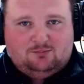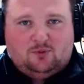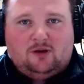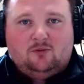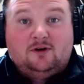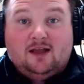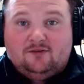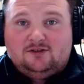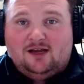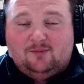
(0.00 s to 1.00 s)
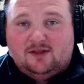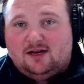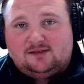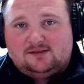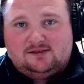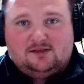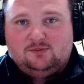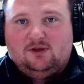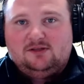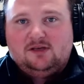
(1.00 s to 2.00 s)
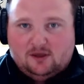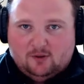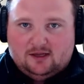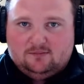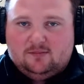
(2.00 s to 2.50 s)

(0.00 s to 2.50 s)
probably wouldn't have a job in the next 6 months anyway.